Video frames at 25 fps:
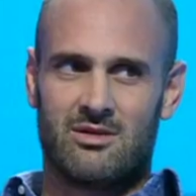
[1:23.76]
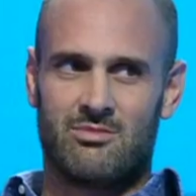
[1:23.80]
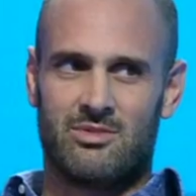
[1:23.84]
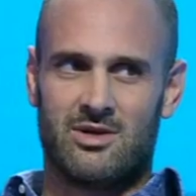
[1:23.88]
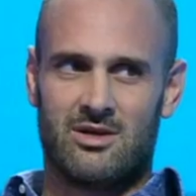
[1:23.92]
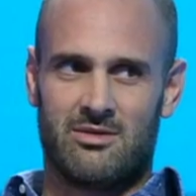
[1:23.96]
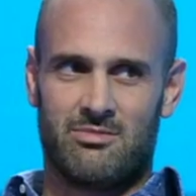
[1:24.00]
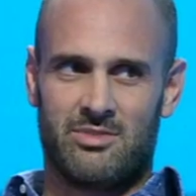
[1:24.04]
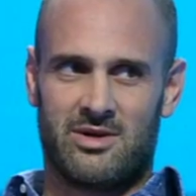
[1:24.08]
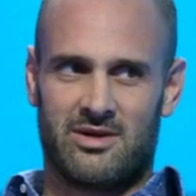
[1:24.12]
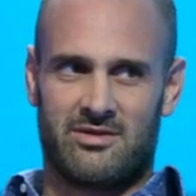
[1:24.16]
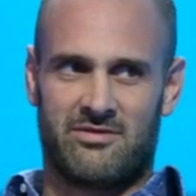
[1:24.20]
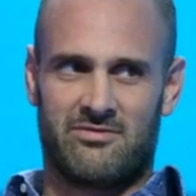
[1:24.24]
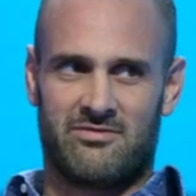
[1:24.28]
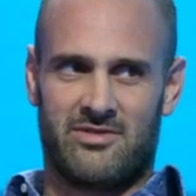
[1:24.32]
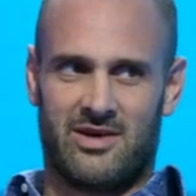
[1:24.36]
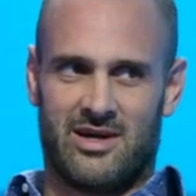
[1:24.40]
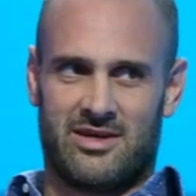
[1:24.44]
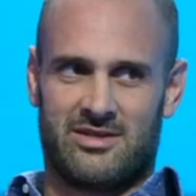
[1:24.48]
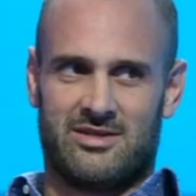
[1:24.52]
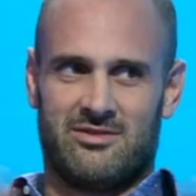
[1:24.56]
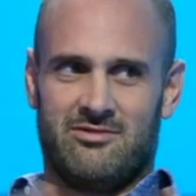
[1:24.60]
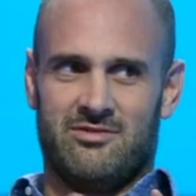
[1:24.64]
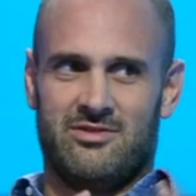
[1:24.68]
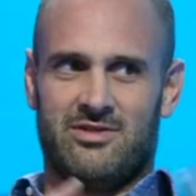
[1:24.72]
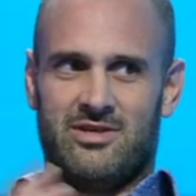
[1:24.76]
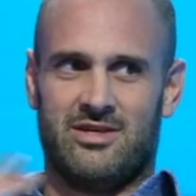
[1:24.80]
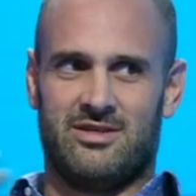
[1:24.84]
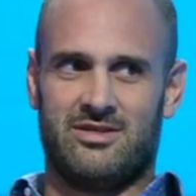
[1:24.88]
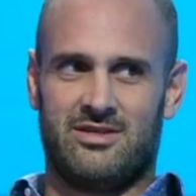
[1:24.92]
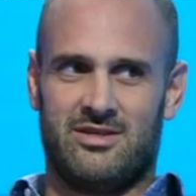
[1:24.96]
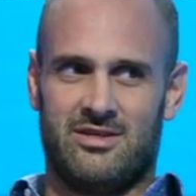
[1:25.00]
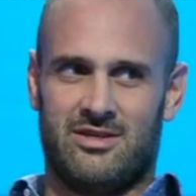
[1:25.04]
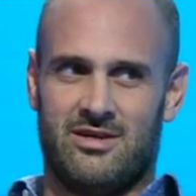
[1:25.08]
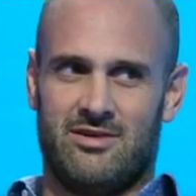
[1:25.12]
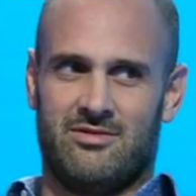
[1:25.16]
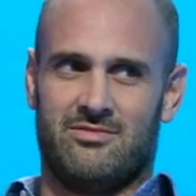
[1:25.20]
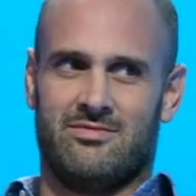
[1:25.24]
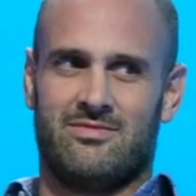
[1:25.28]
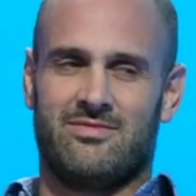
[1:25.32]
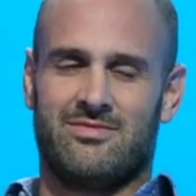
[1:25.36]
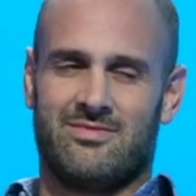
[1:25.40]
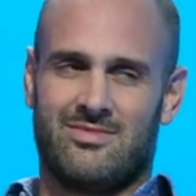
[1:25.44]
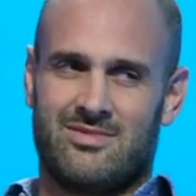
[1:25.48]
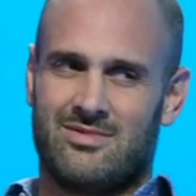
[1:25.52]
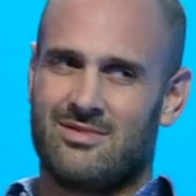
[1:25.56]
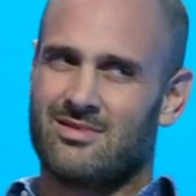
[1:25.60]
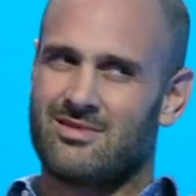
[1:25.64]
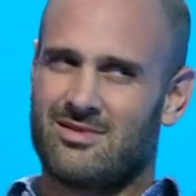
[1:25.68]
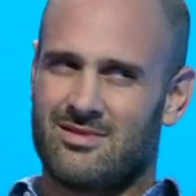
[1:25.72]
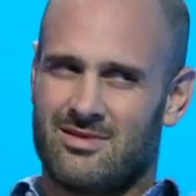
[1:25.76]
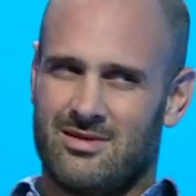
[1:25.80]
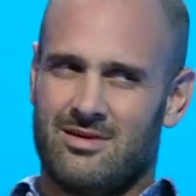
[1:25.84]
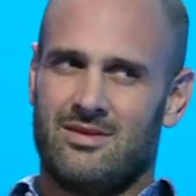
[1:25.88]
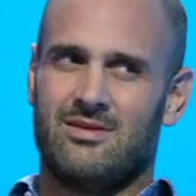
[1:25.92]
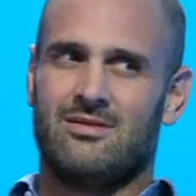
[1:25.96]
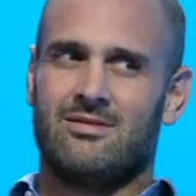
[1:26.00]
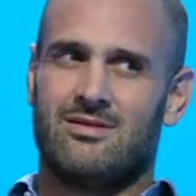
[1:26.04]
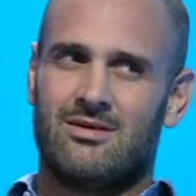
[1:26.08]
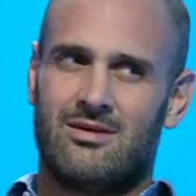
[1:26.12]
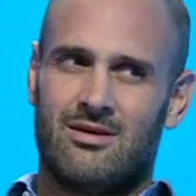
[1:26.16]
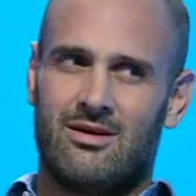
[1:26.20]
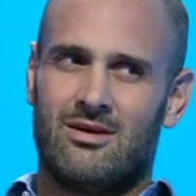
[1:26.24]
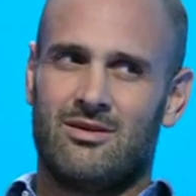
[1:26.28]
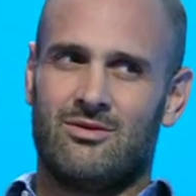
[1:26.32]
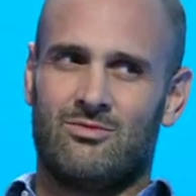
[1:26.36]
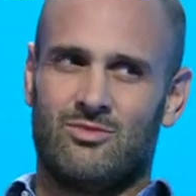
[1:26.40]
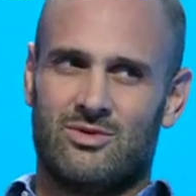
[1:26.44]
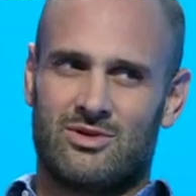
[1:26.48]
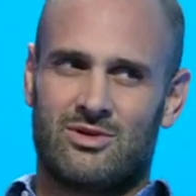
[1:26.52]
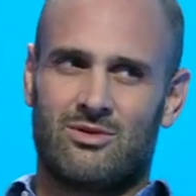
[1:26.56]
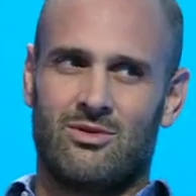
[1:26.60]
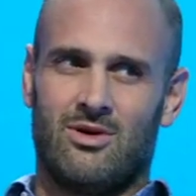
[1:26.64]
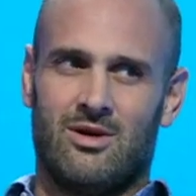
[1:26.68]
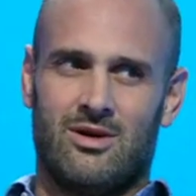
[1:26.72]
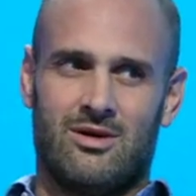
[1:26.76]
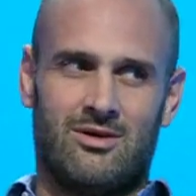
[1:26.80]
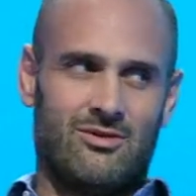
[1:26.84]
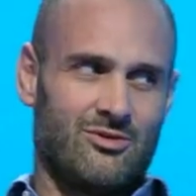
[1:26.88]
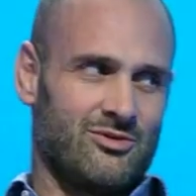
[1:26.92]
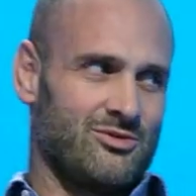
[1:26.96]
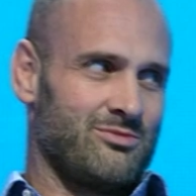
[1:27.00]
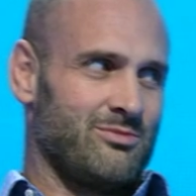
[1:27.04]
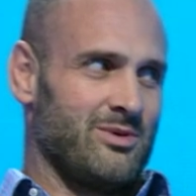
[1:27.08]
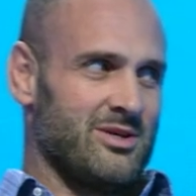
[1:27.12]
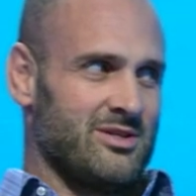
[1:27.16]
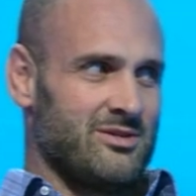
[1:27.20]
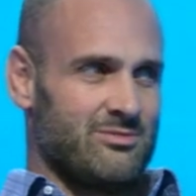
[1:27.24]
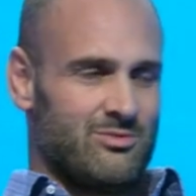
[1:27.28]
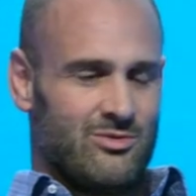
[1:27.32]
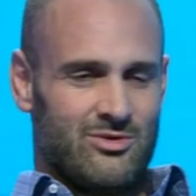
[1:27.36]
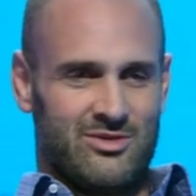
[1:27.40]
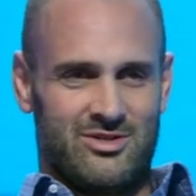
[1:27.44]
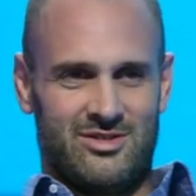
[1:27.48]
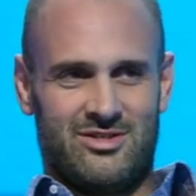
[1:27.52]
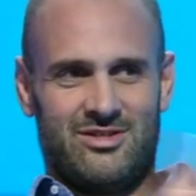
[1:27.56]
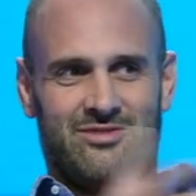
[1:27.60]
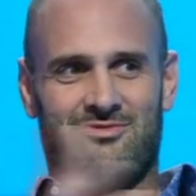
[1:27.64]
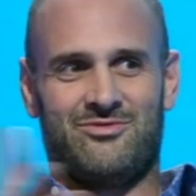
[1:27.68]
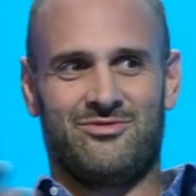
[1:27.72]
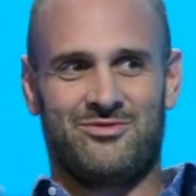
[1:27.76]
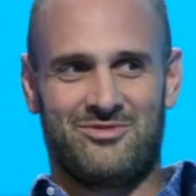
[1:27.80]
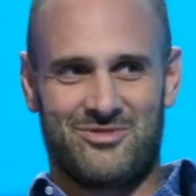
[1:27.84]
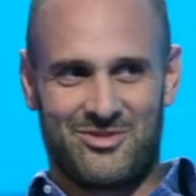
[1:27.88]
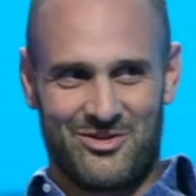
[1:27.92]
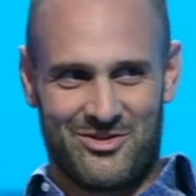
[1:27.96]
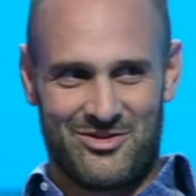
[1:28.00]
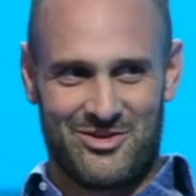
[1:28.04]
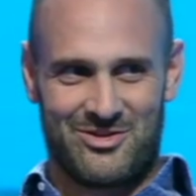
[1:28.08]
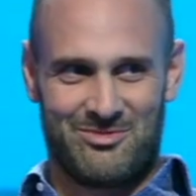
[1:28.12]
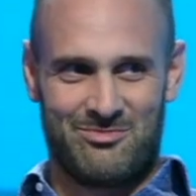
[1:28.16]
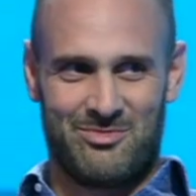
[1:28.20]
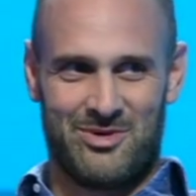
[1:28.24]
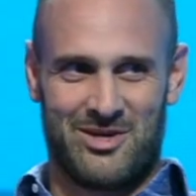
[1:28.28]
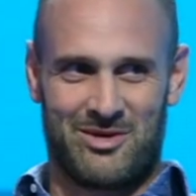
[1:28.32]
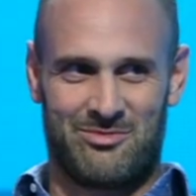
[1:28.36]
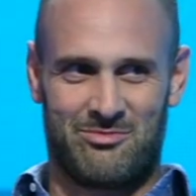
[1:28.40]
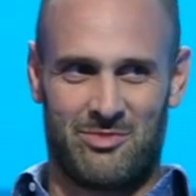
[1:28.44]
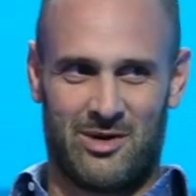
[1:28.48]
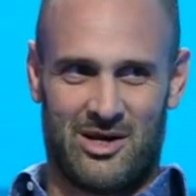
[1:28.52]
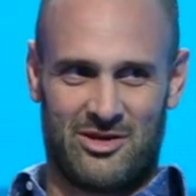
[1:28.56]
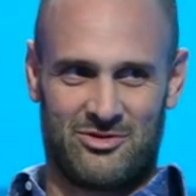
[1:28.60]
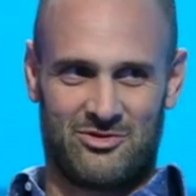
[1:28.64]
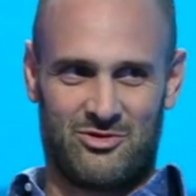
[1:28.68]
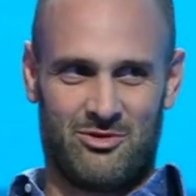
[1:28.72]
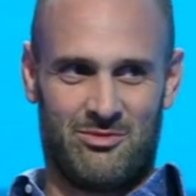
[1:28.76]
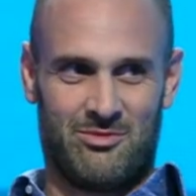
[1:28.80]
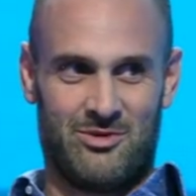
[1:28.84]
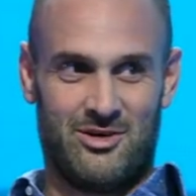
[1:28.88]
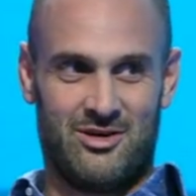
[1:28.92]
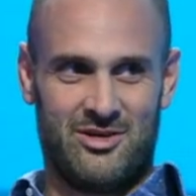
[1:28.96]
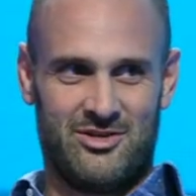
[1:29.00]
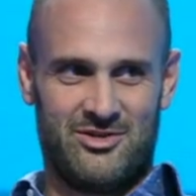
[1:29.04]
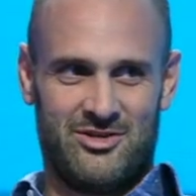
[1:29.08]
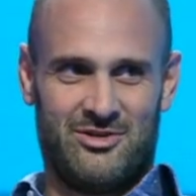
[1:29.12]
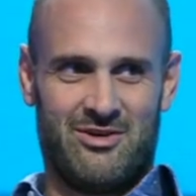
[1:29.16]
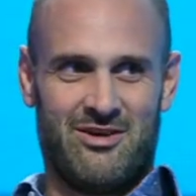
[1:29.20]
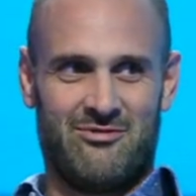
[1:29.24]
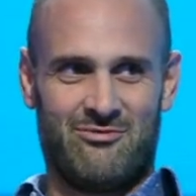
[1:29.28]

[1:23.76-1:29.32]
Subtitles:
to be a big factor in this, you know. The island was quite hospitable, as you've got this big backdrop behind you.